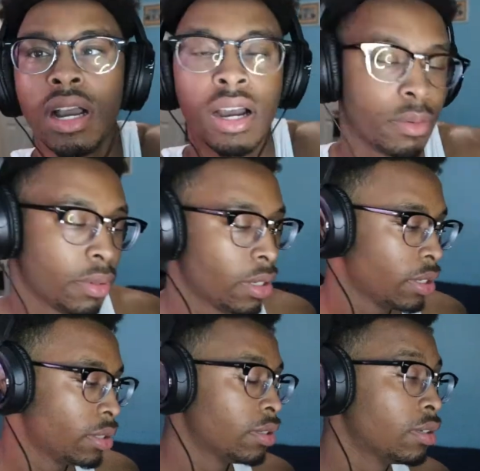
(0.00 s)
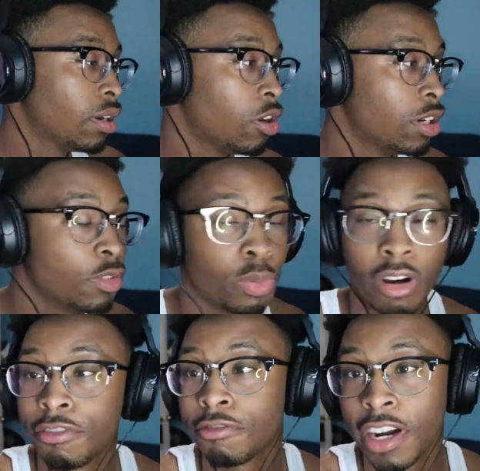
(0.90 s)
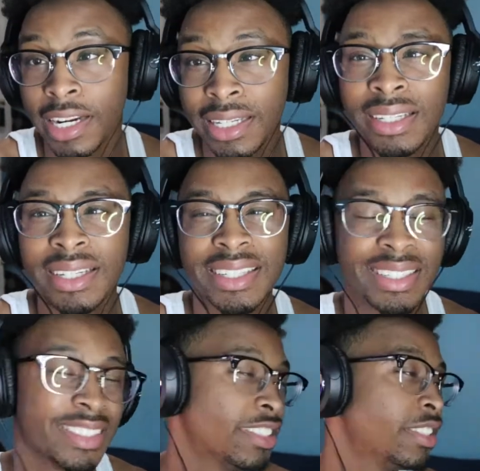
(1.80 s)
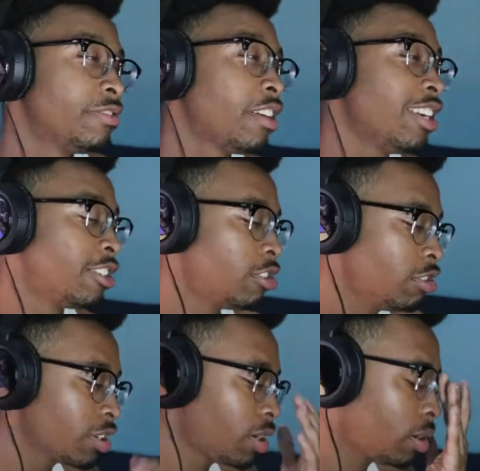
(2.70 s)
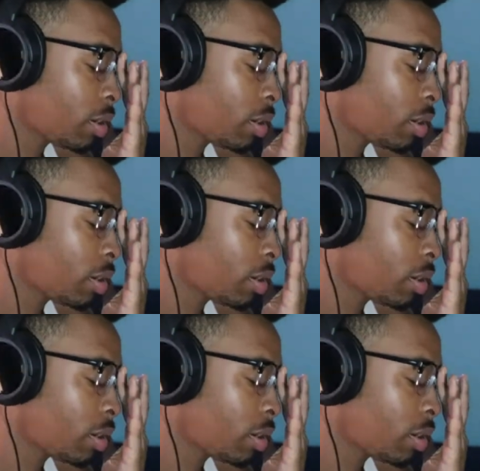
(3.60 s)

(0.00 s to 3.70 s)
Alright, bro. Oh, this boy Freddy? Freddy Krueger?